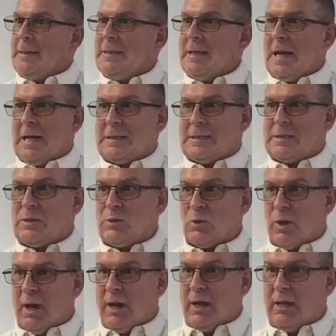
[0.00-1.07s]
That's
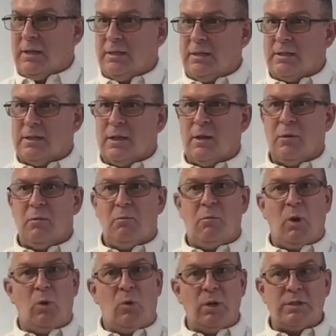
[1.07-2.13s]
strange.
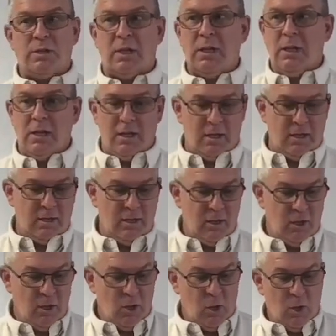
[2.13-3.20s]
But once
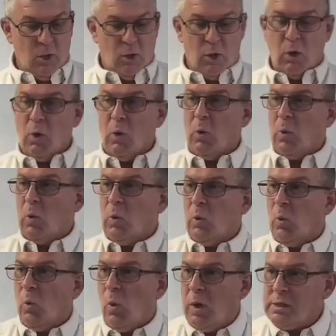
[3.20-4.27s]
again,
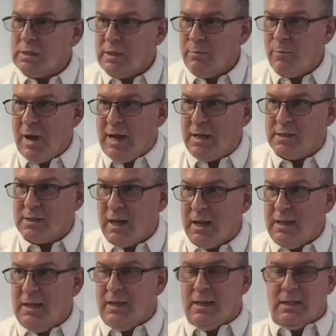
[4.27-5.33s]
was it man's
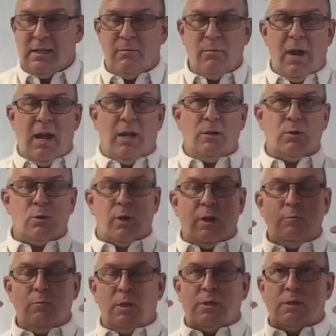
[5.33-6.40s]
idea? Did man
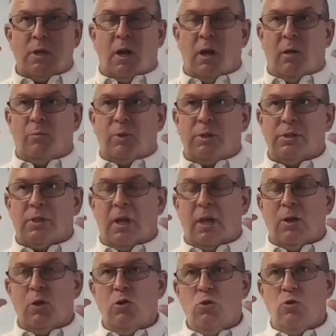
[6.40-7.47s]
dream this up and
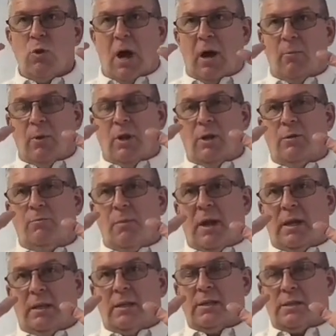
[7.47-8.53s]
say, "Ooh, I'm going to
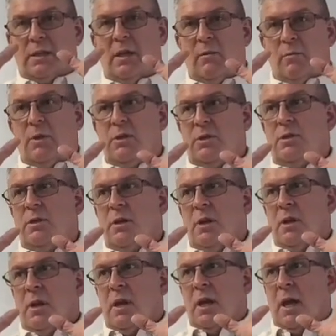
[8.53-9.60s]
make this image
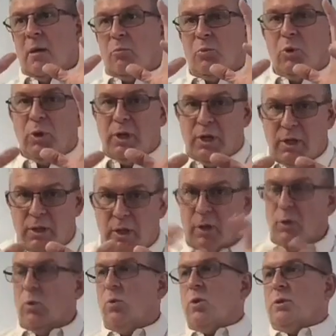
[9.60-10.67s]
and put it in there
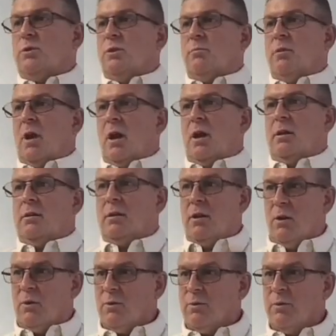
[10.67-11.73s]
to worship God"?
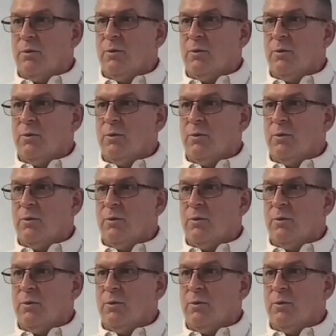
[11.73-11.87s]
No.